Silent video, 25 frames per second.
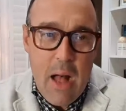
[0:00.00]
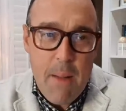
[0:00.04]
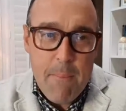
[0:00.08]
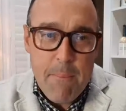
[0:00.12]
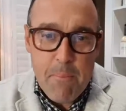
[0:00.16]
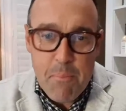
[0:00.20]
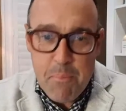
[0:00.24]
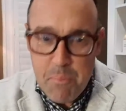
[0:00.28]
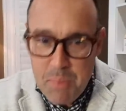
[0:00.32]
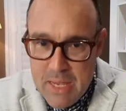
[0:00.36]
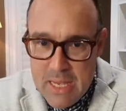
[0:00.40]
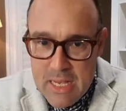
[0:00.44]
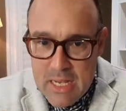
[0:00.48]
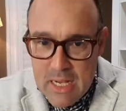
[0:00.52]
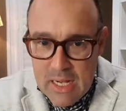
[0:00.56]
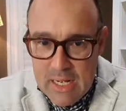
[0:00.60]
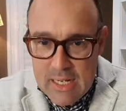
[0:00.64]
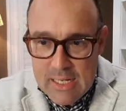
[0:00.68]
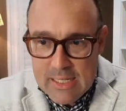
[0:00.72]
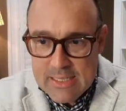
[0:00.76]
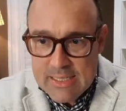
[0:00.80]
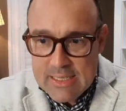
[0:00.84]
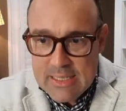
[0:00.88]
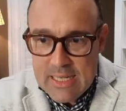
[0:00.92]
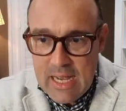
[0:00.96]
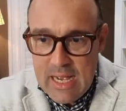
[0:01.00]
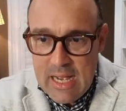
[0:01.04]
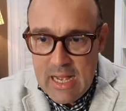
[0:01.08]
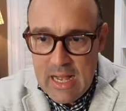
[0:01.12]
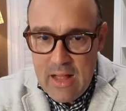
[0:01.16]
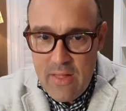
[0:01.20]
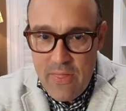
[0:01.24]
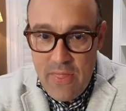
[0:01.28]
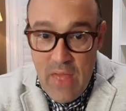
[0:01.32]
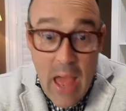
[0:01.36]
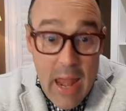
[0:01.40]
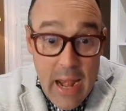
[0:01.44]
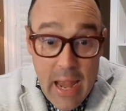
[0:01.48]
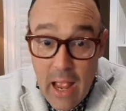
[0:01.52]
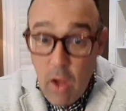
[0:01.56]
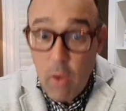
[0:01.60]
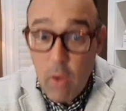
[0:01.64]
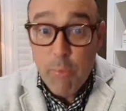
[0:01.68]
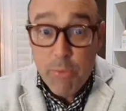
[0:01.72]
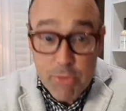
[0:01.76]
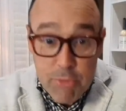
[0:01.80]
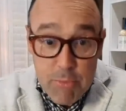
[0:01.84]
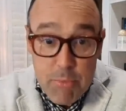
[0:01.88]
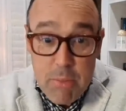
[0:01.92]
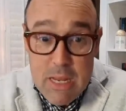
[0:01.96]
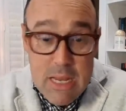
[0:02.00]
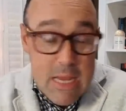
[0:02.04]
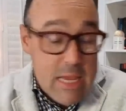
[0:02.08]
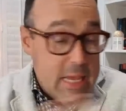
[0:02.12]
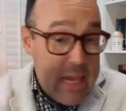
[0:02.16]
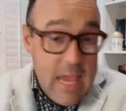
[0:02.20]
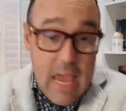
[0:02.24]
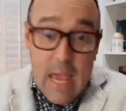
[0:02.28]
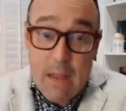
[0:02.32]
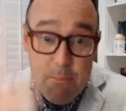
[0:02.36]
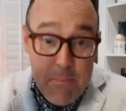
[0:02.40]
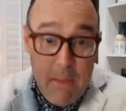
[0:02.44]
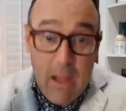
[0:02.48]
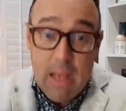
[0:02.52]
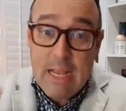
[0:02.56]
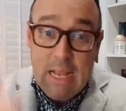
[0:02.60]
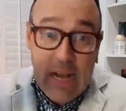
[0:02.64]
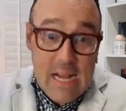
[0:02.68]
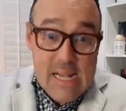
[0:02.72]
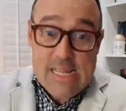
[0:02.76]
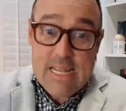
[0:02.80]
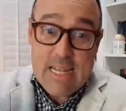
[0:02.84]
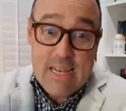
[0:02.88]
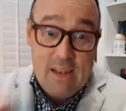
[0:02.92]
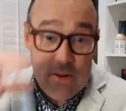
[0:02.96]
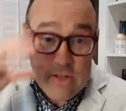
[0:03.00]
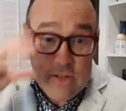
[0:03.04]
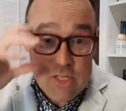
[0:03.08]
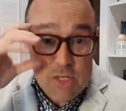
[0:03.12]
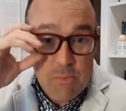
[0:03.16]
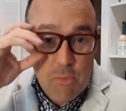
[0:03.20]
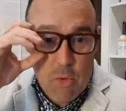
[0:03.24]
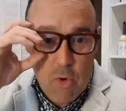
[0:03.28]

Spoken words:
Because that helps me get my content out to more